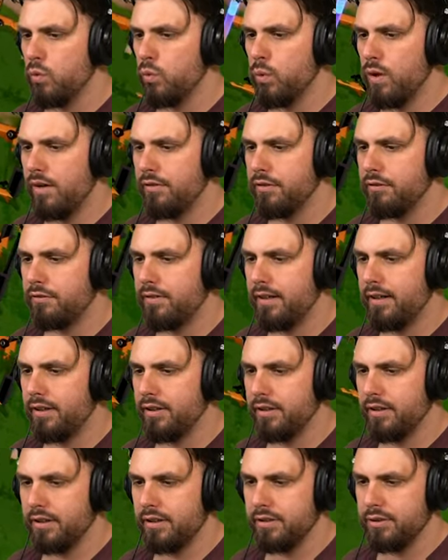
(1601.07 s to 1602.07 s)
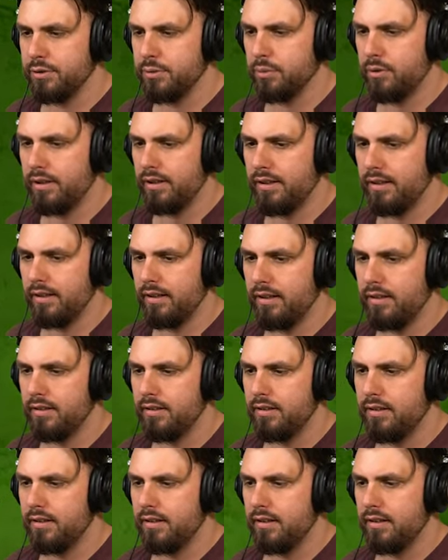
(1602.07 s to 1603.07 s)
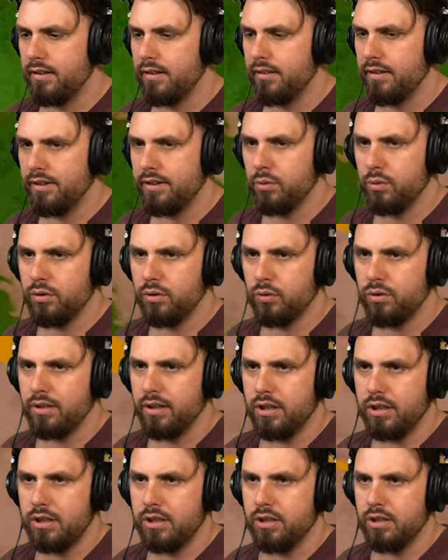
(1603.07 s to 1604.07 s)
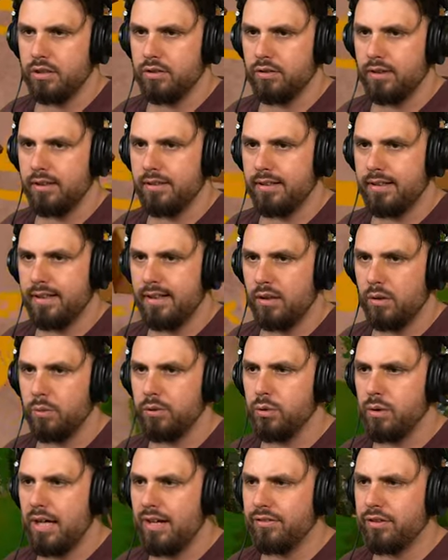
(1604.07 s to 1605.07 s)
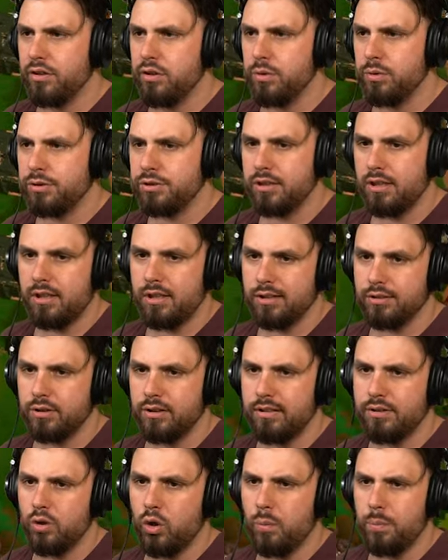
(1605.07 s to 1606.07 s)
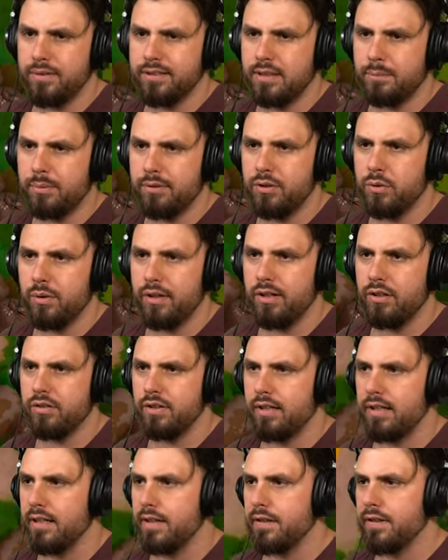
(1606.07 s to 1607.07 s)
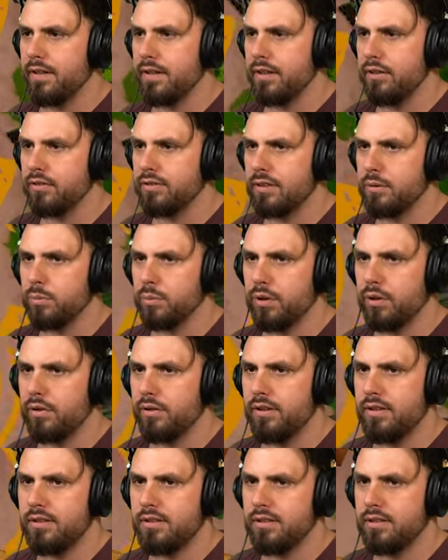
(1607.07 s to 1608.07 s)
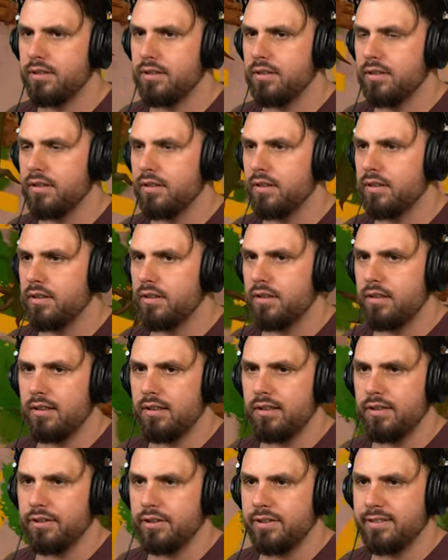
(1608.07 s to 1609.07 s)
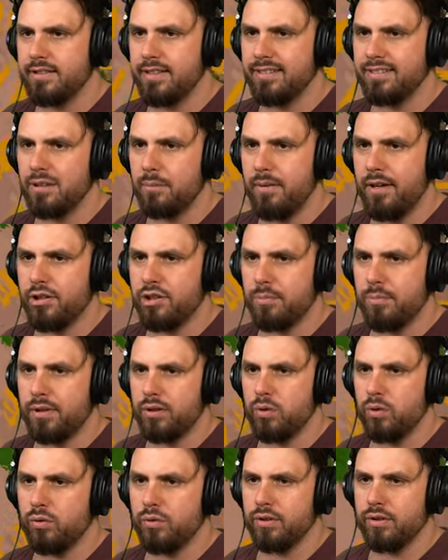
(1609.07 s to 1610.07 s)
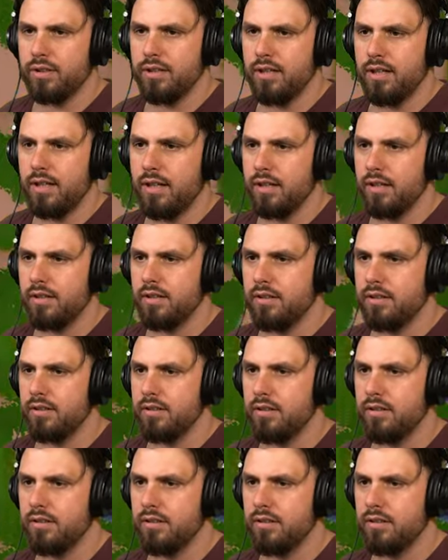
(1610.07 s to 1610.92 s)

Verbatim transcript: We have the fire there as well. I think we can really cook right now. We do have the new saw, so that opens up a new area, I think, somewhere, right? Uh, there is an exclamation mark over there.